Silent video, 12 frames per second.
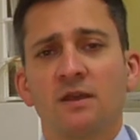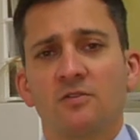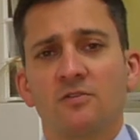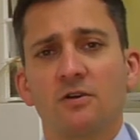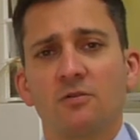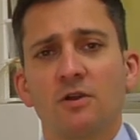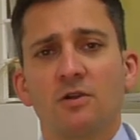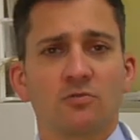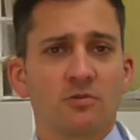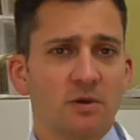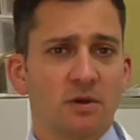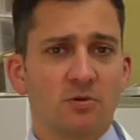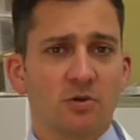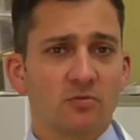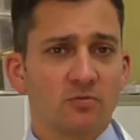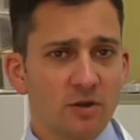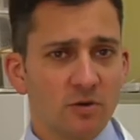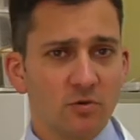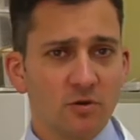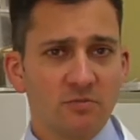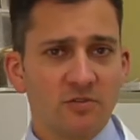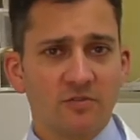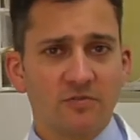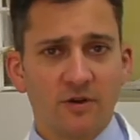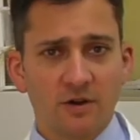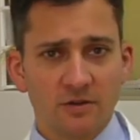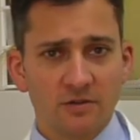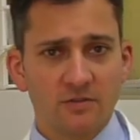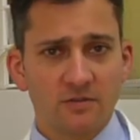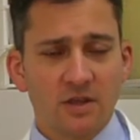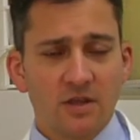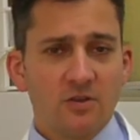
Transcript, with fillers: So remember, ringworm is a fungus.